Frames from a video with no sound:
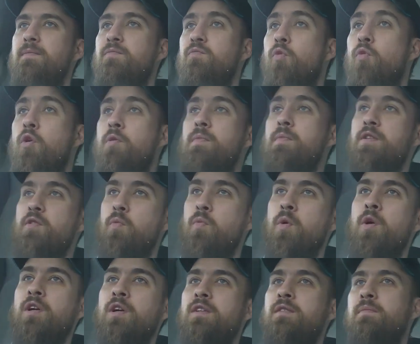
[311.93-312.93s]
Warm when you're
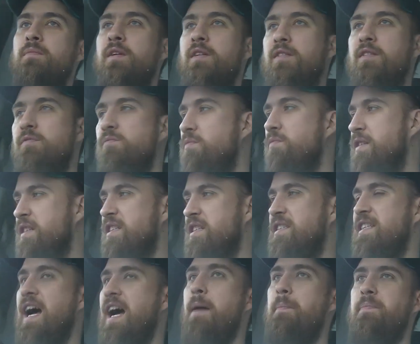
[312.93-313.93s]
working, but when you
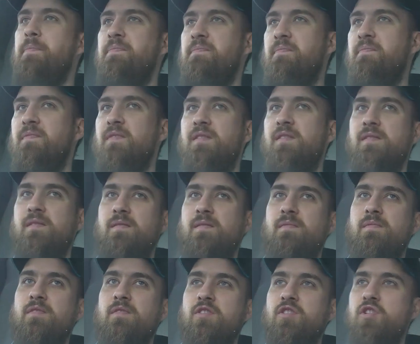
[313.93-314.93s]
stop
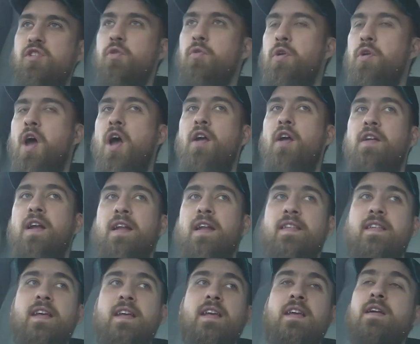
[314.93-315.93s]
and you slow down and
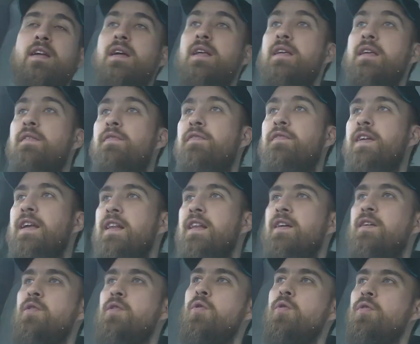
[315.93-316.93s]
everything, you feel
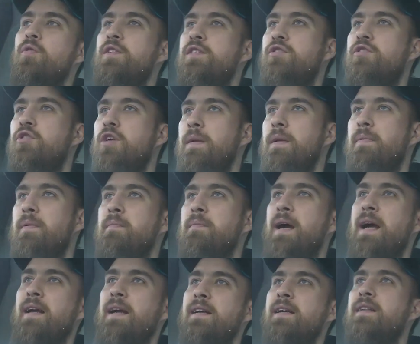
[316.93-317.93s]
the coldness creeping
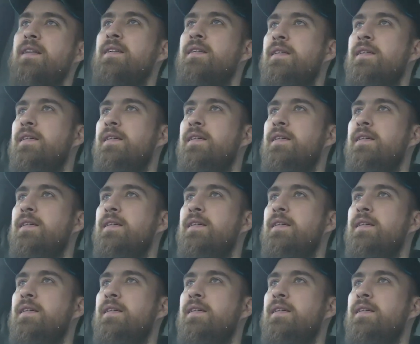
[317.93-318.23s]
back in.